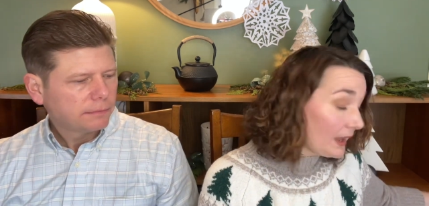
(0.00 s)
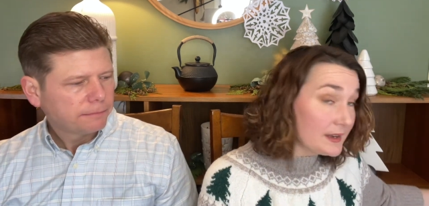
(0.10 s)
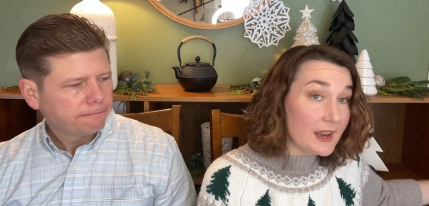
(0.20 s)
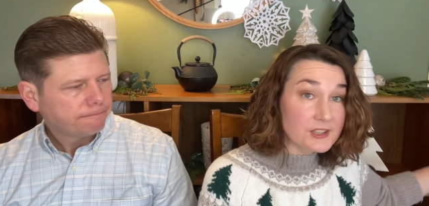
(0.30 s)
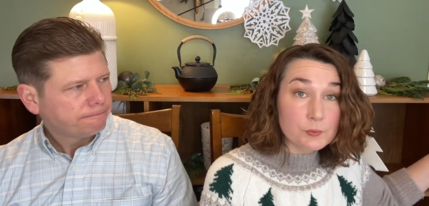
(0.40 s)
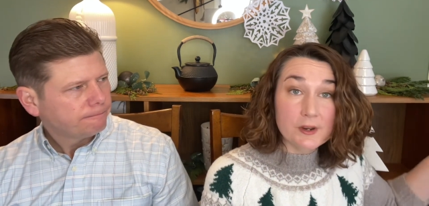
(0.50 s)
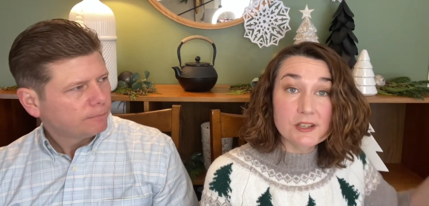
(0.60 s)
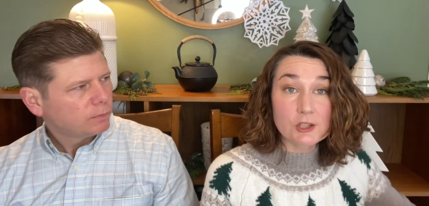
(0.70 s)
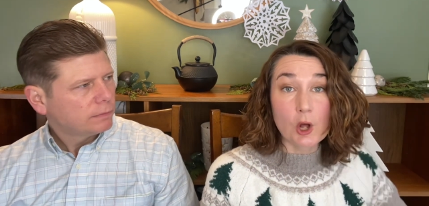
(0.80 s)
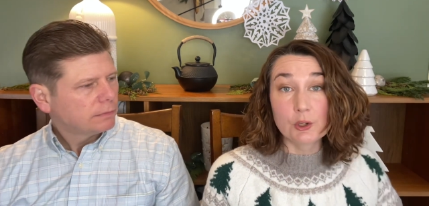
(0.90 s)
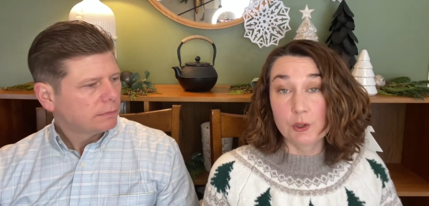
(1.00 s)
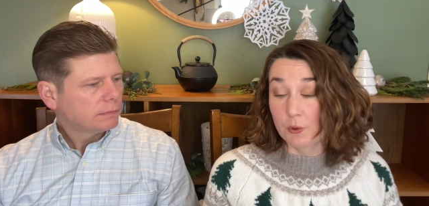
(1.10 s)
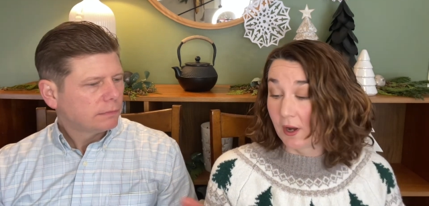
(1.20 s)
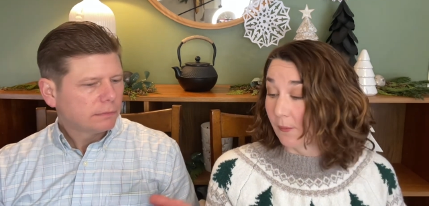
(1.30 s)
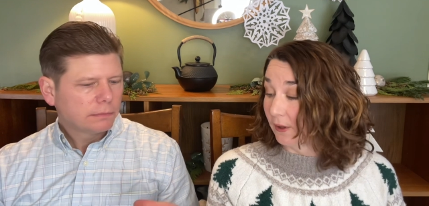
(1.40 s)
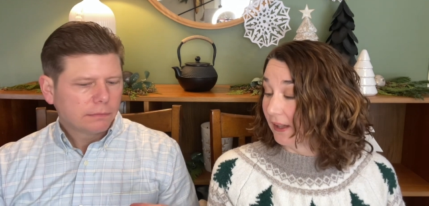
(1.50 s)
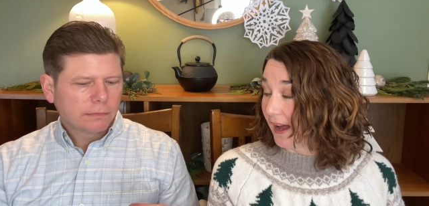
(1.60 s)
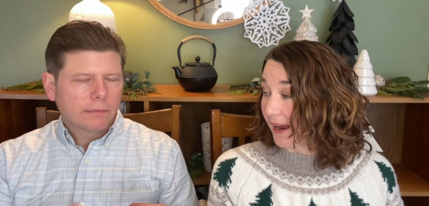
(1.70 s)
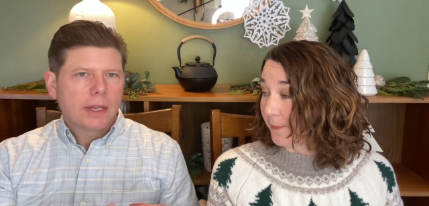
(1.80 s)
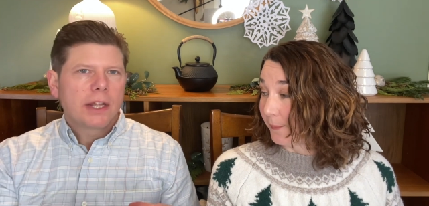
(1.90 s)
Speaker 1: Next one is called cucumber
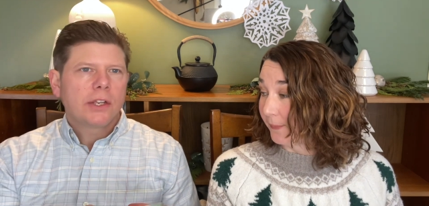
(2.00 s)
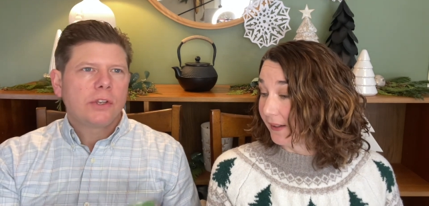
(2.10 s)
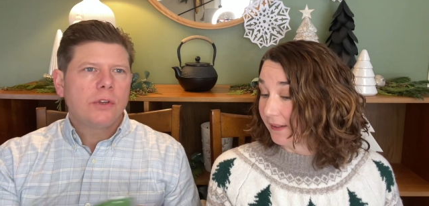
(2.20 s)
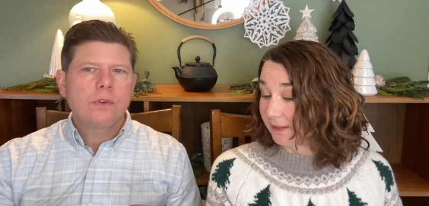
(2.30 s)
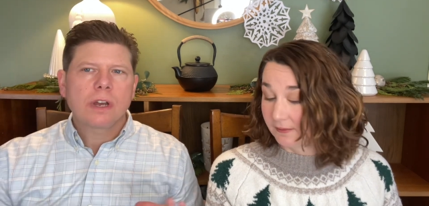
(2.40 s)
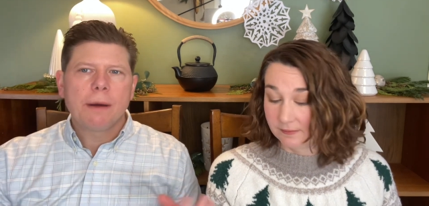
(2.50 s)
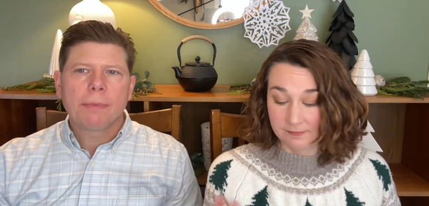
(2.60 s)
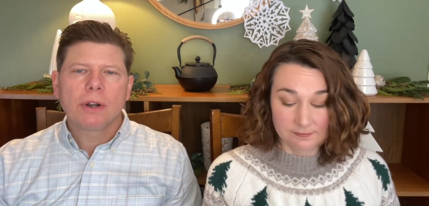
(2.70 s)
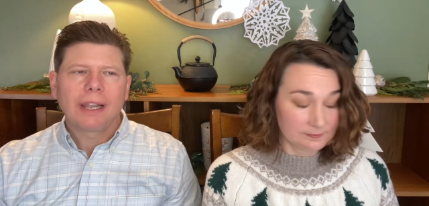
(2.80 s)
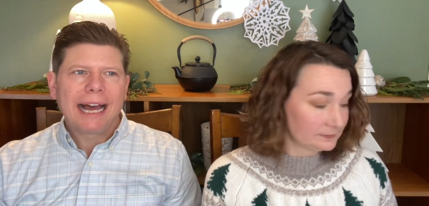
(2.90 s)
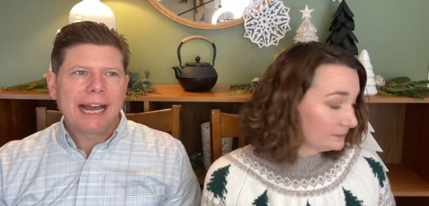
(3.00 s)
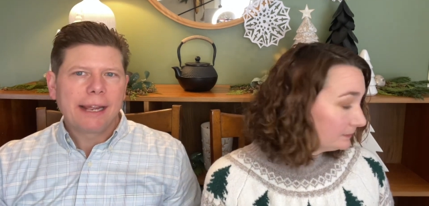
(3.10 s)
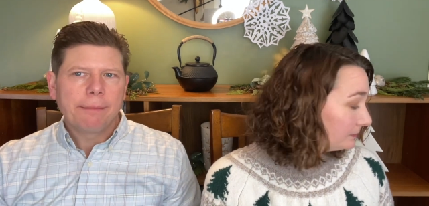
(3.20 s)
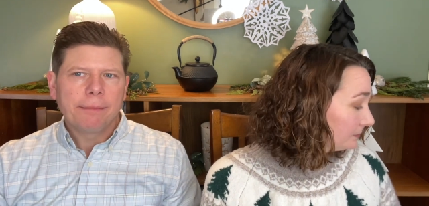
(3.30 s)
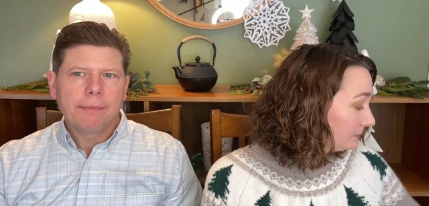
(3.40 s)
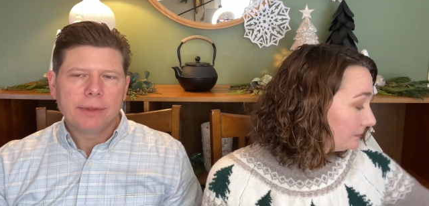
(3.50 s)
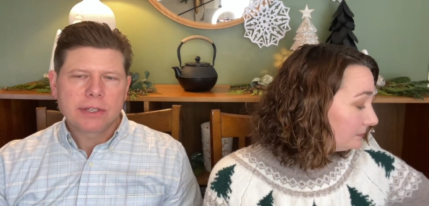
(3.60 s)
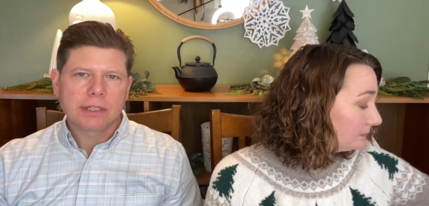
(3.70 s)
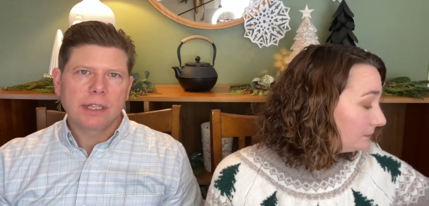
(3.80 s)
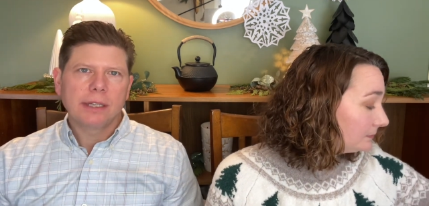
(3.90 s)
lime.
Speaker 2: Cucumber lime. Let's
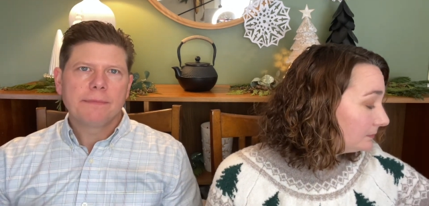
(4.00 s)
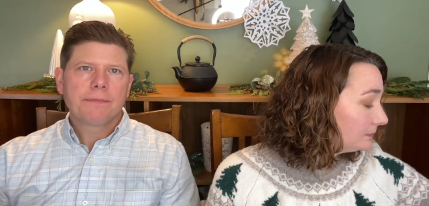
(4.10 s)
see.